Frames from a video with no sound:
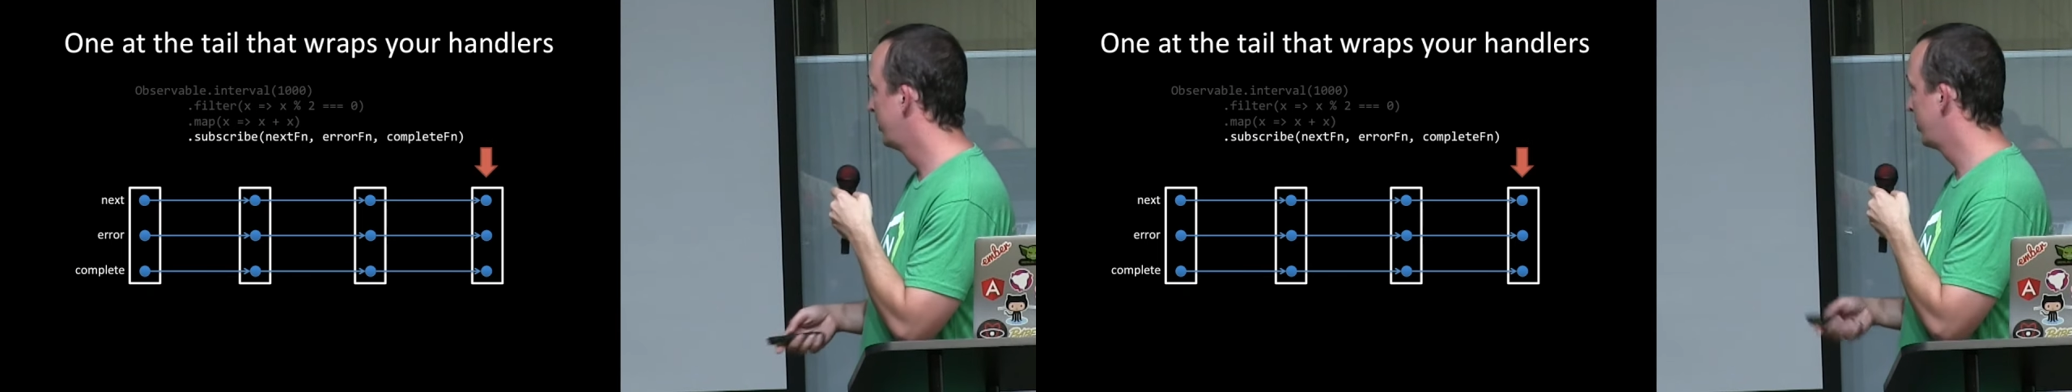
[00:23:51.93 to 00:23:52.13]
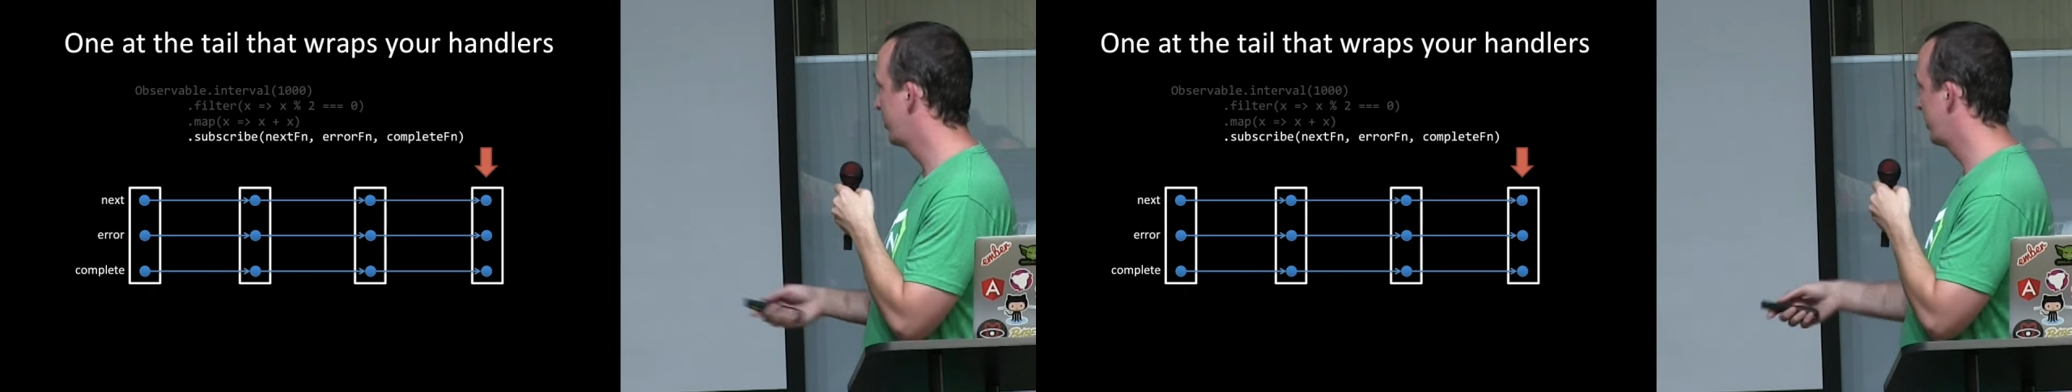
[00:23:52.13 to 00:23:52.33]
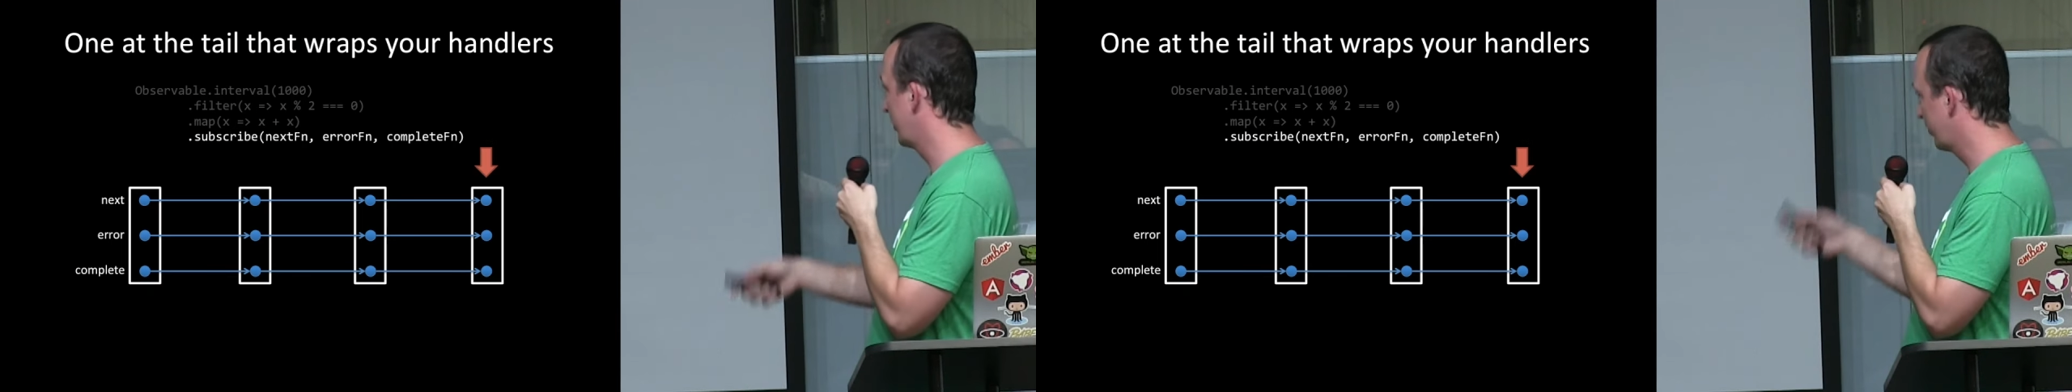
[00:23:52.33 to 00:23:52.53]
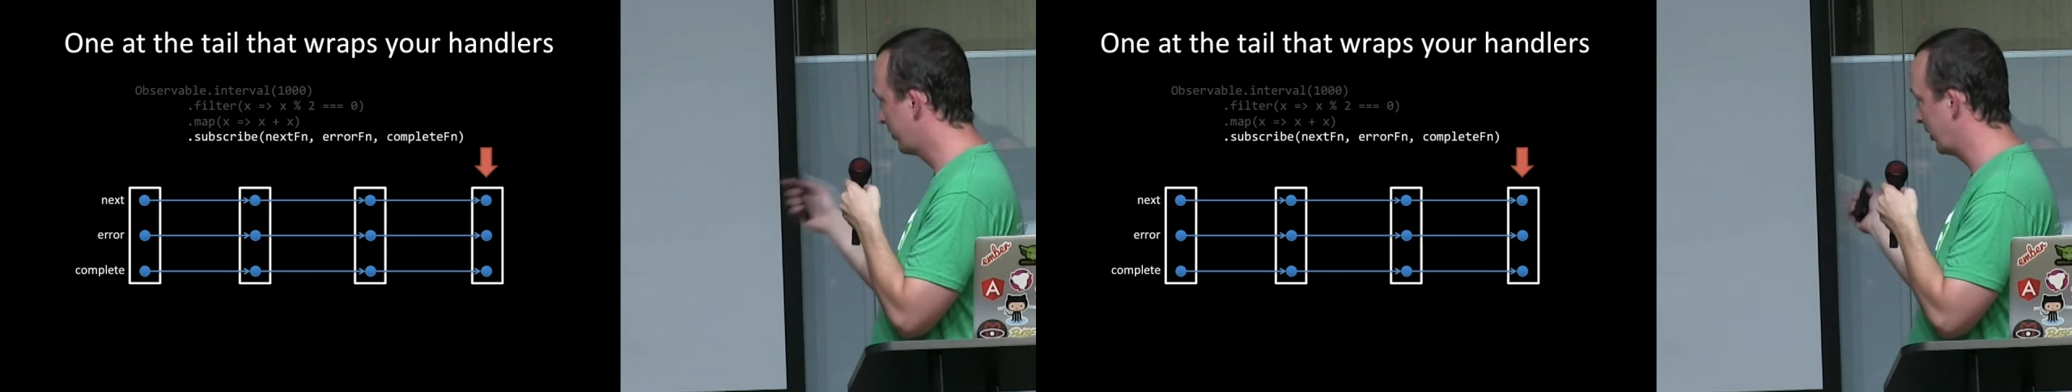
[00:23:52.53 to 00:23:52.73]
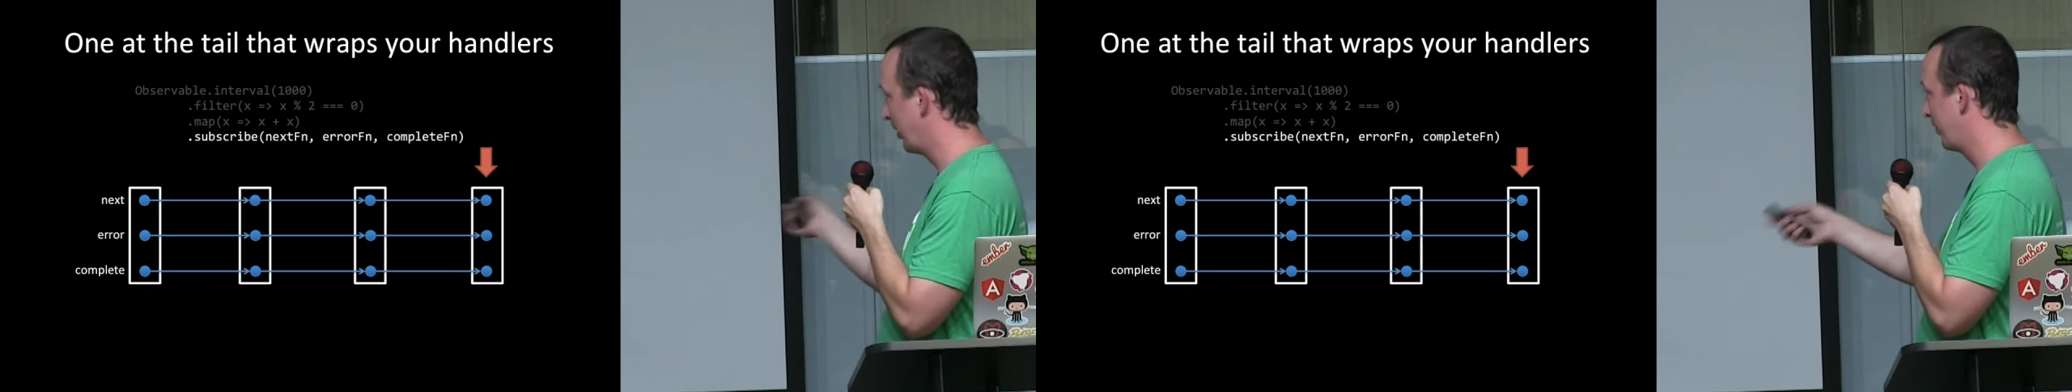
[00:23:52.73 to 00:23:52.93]
Just to
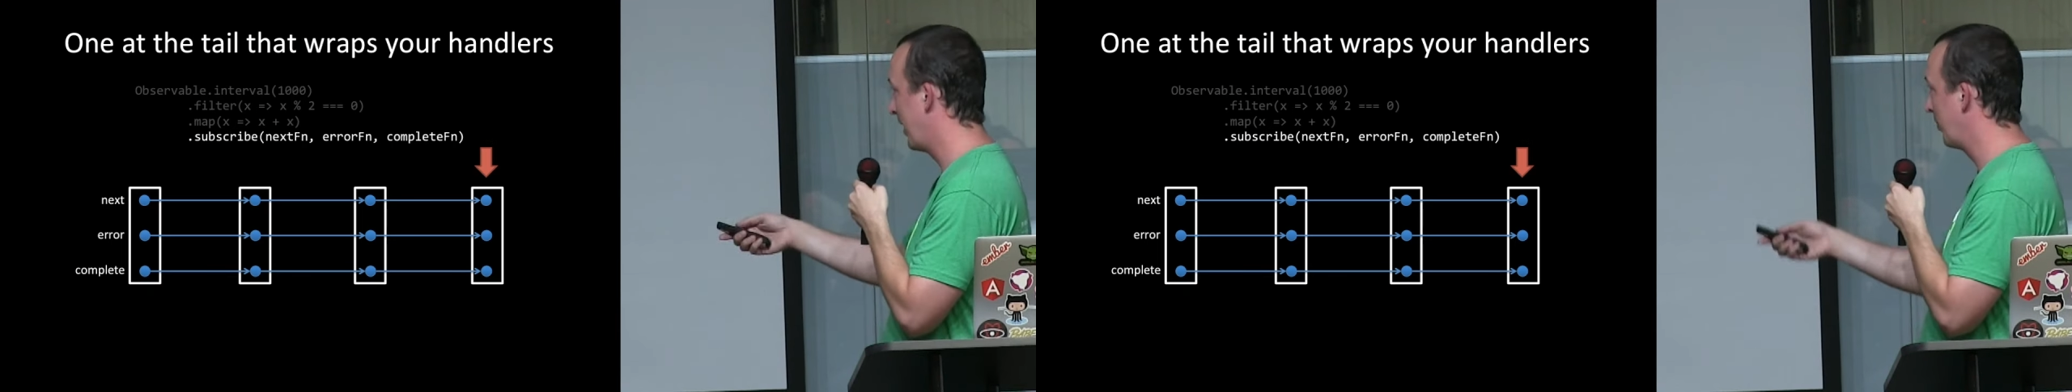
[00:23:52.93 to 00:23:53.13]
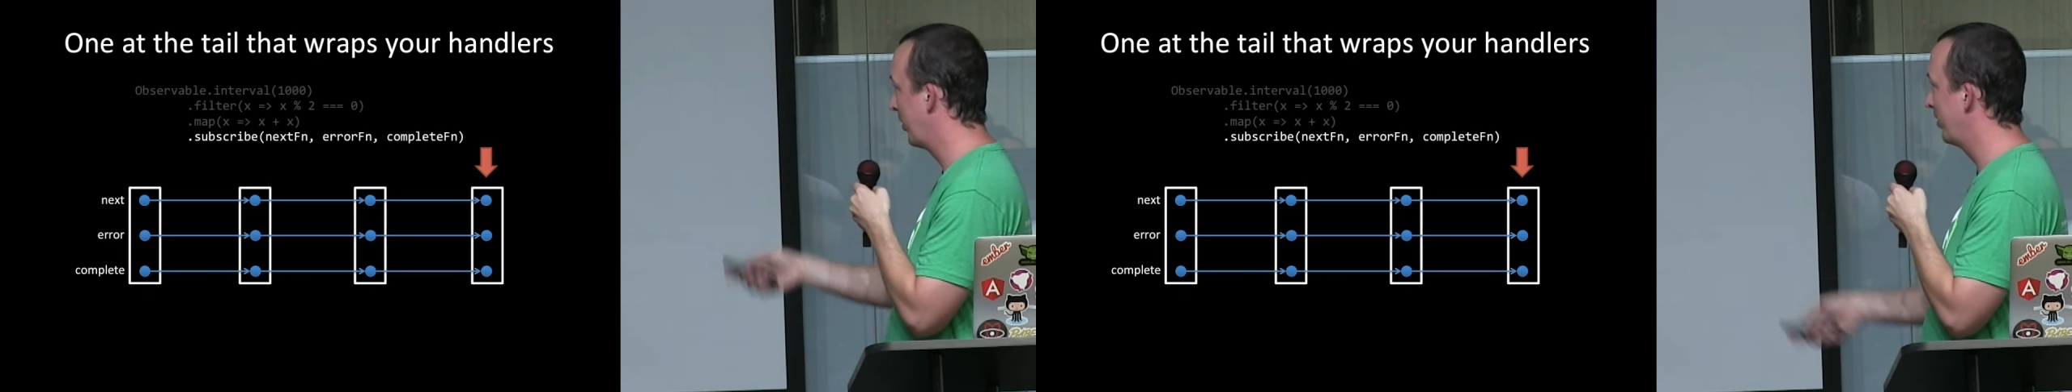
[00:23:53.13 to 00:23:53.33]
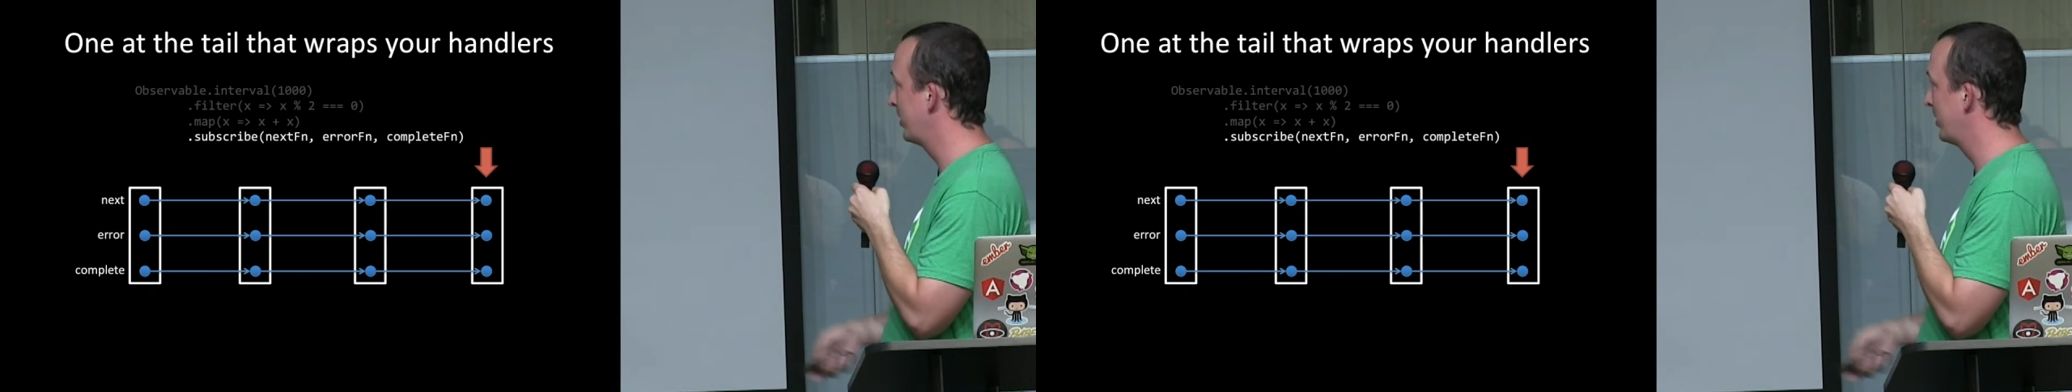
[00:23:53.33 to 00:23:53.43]
clarify what all